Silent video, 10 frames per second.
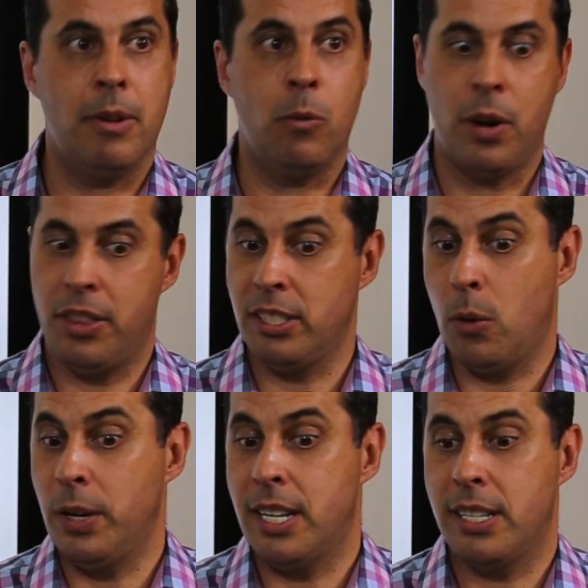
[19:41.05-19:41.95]
one of the things
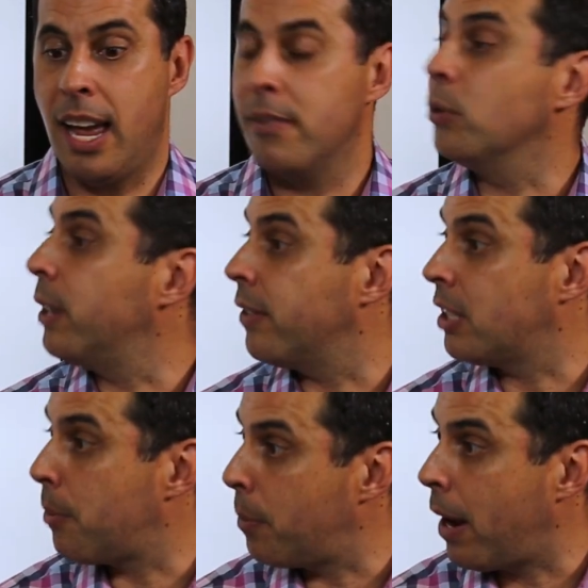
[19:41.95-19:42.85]
that we tend to have is we have a
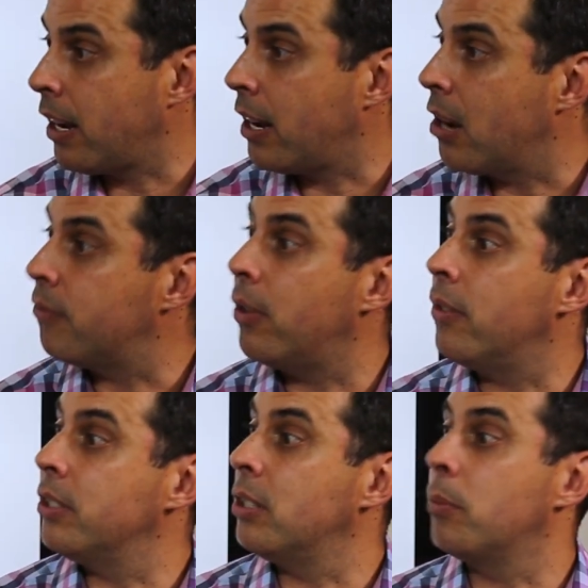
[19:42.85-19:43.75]
separate bank account for
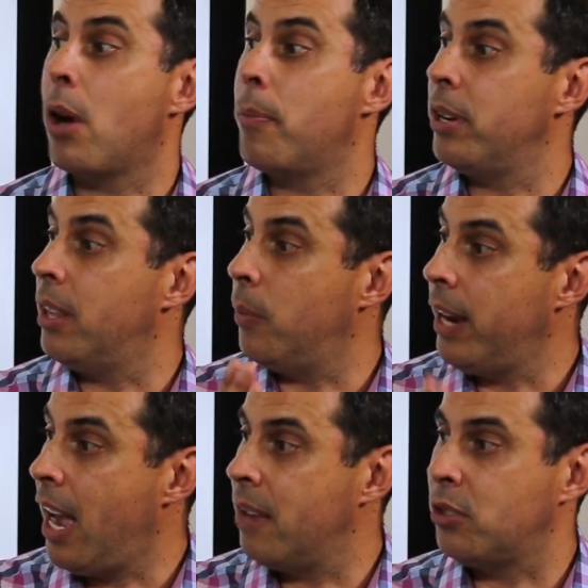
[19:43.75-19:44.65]
every single property that
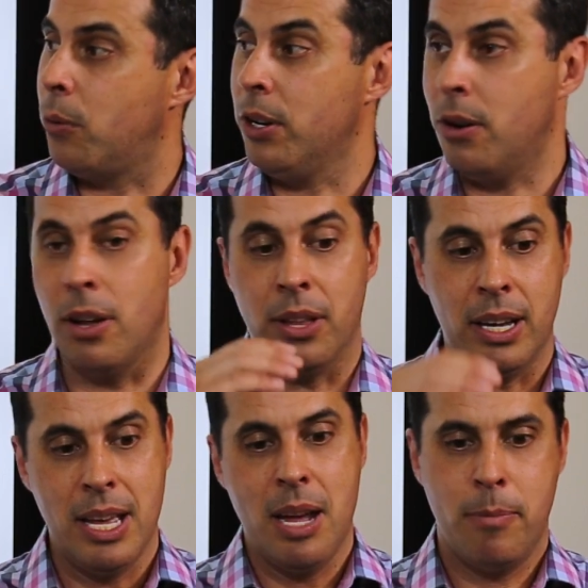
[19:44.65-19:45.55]
we have. So we know all
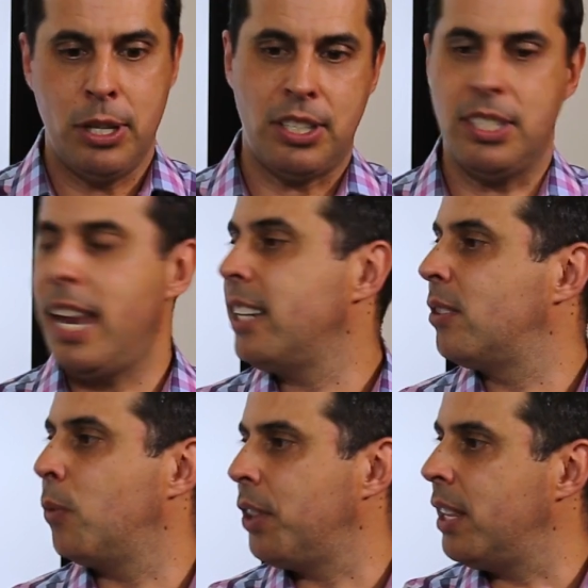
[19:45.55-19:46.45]
the puts and
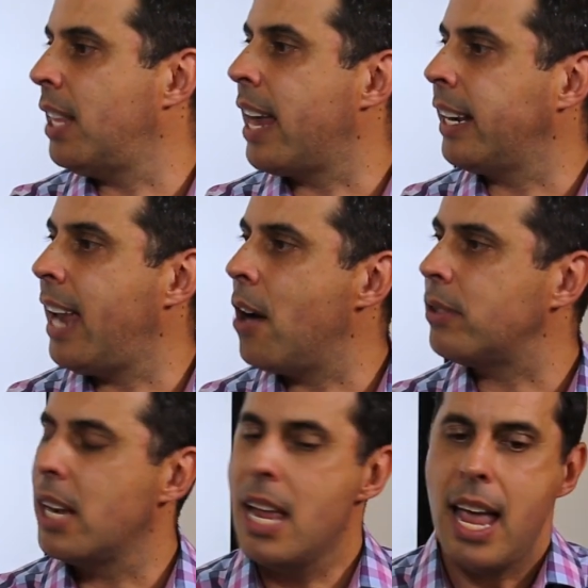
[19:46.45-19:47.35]
takes within that
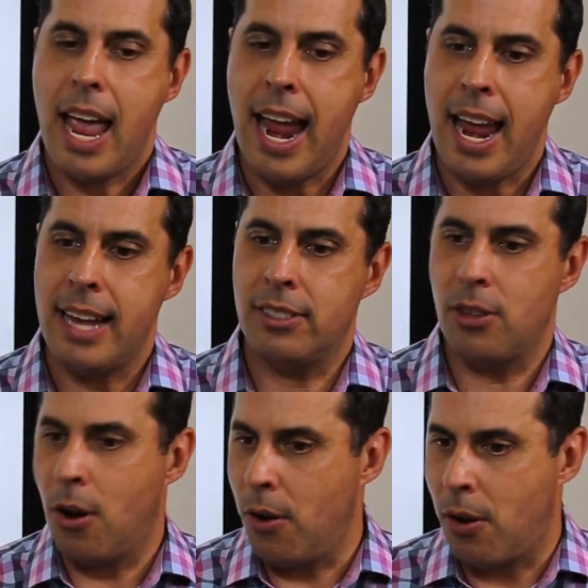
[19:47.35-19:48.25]
account. And
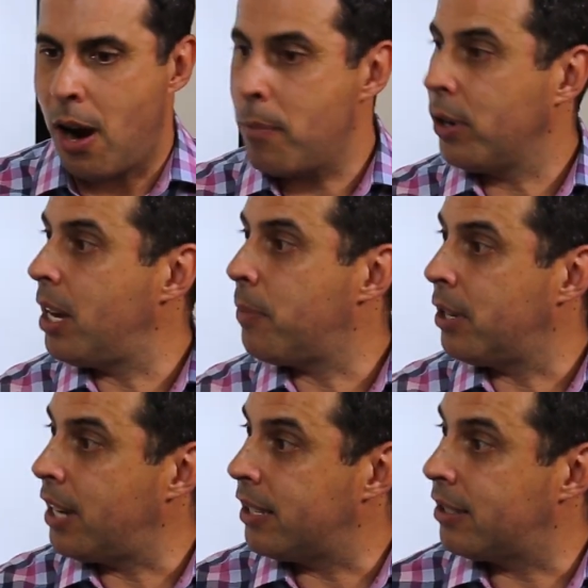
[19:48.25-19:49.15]
so our
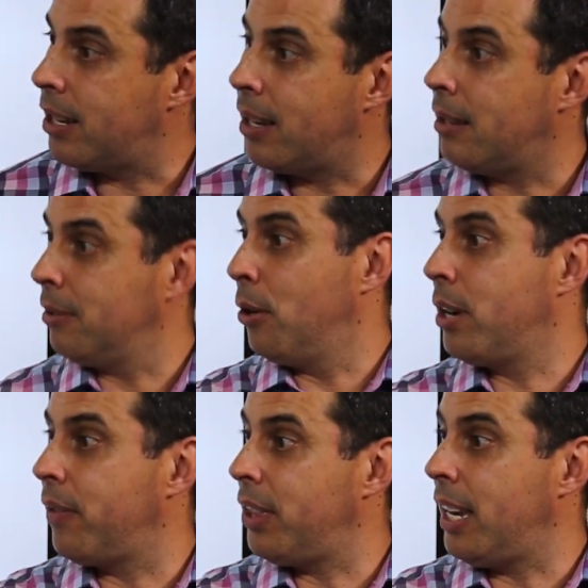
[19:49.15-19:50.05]
bookkeeper tends to
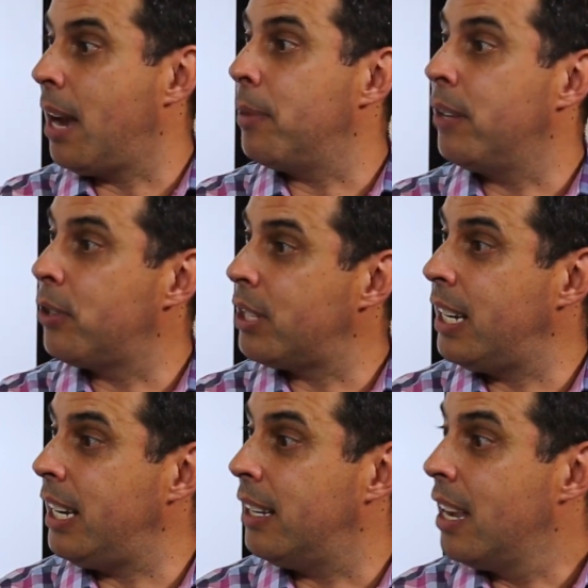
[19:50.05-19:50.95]
load everything up. And if there's
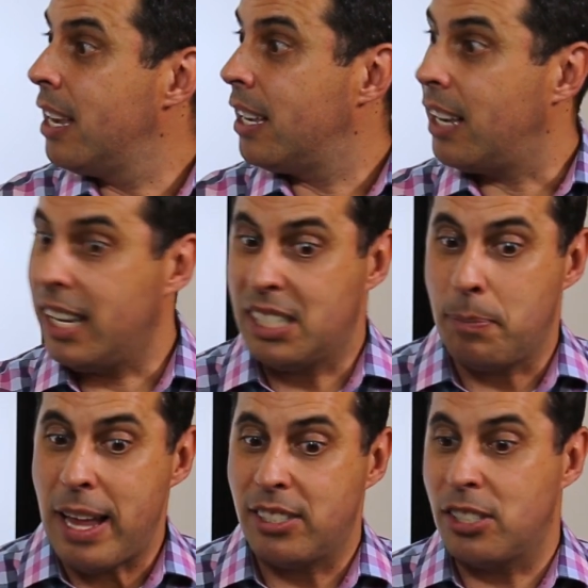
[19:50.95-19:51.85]
any
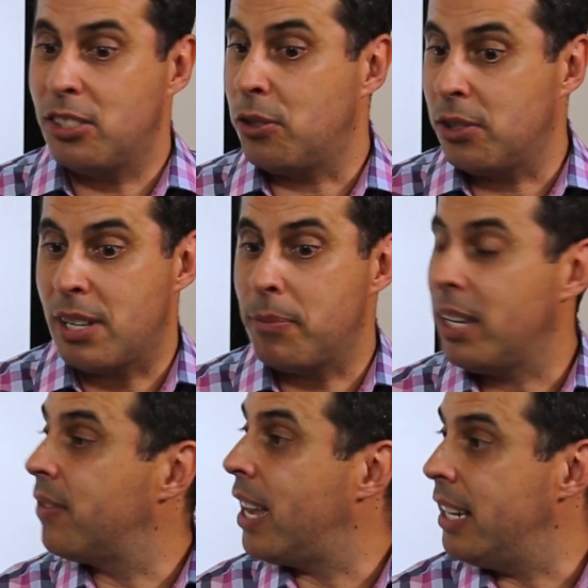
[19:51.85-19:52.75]
expenses or
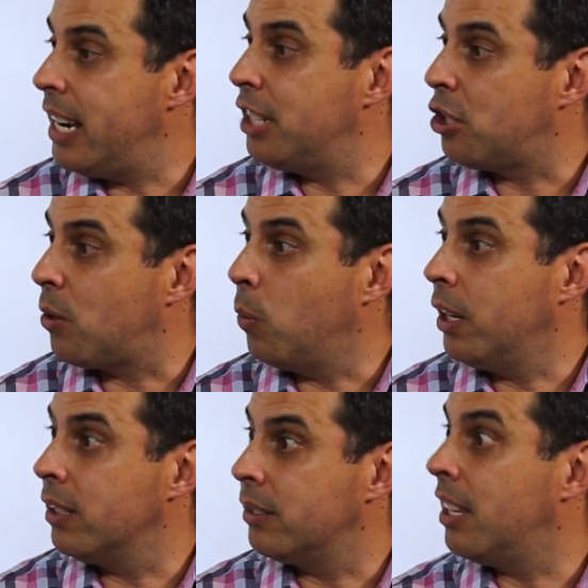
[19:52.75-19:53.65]
something of that nature,
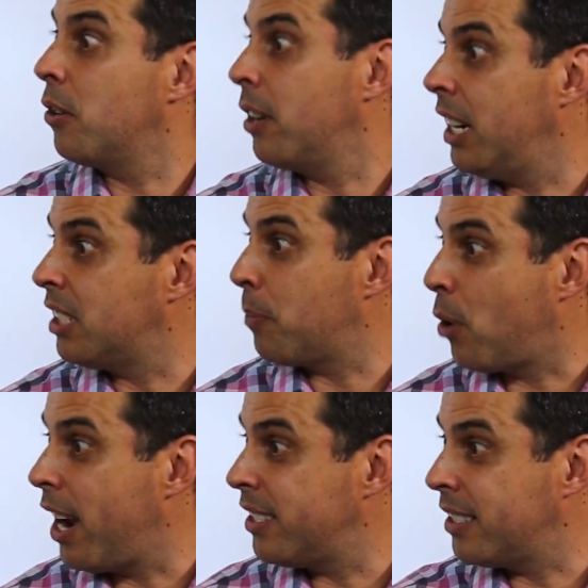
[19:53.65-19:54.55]
or any
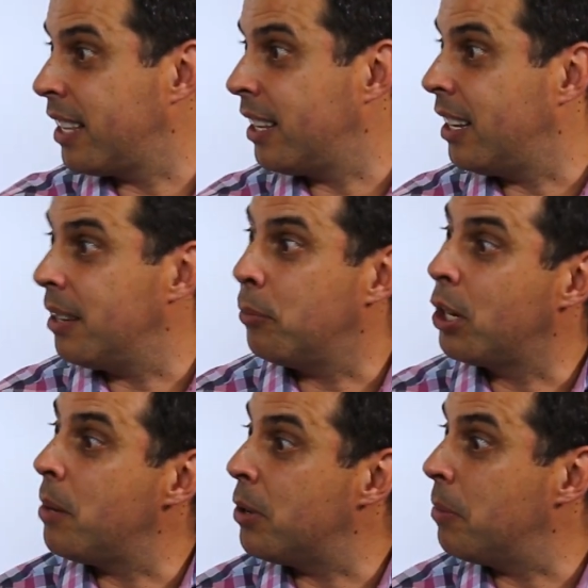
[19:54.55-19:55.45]
surprises that the
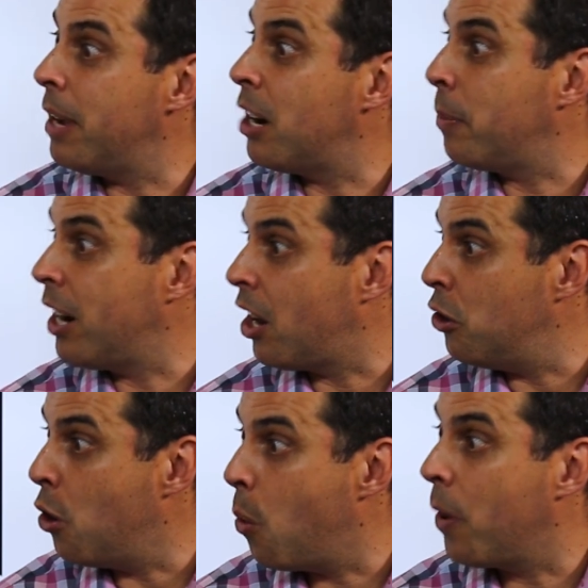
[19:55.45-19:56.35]
bookkeeper may or may
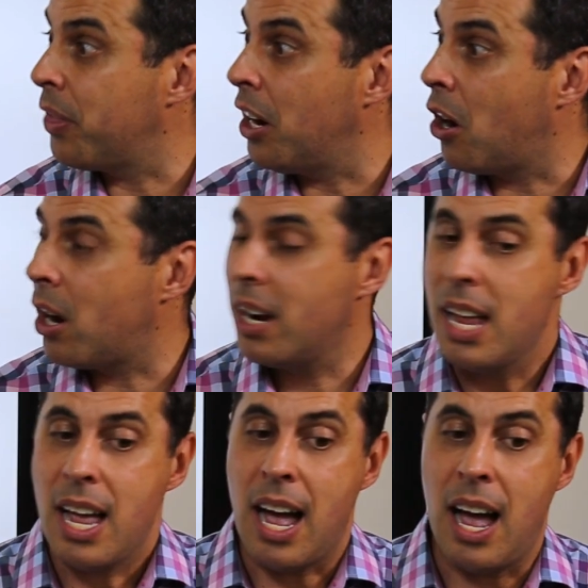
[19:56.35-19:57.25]
not know what they are,
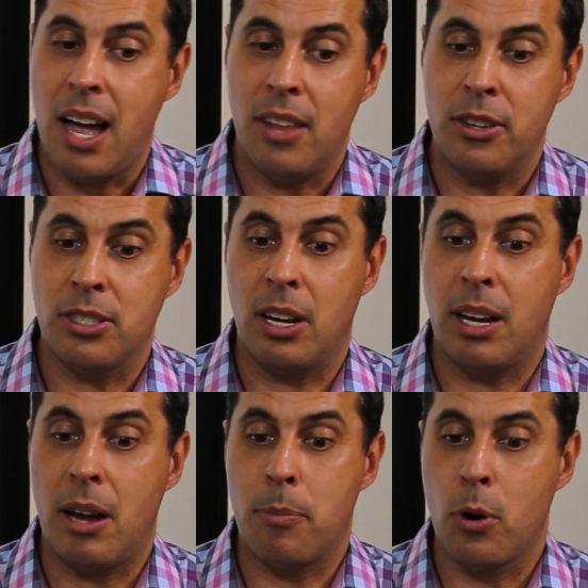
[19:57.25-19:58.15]
there's
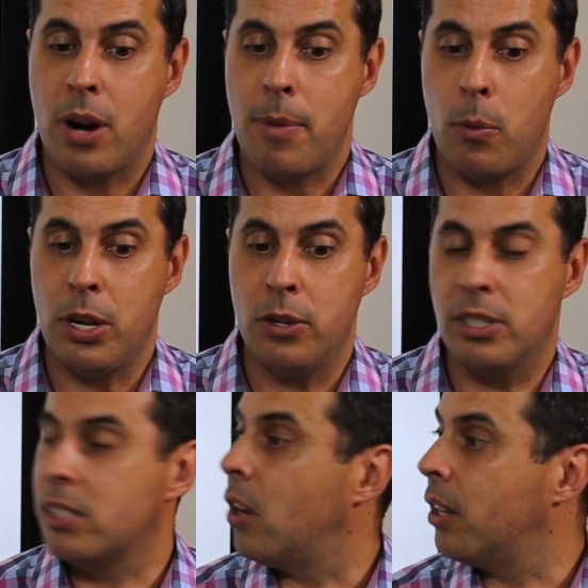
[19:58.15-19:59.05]
a program that we
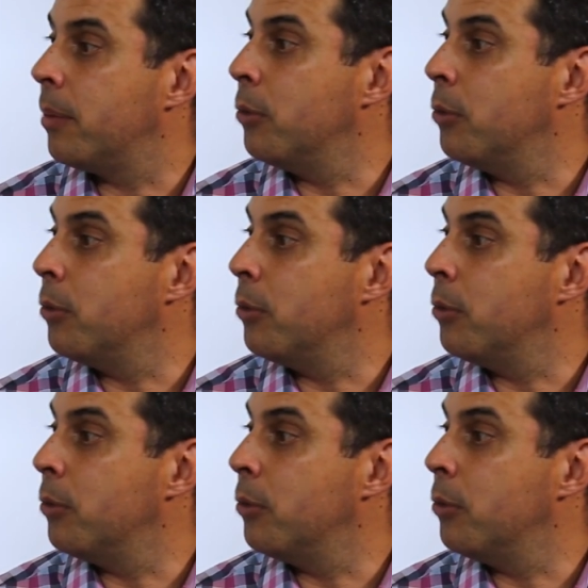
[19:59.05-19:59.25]
use is called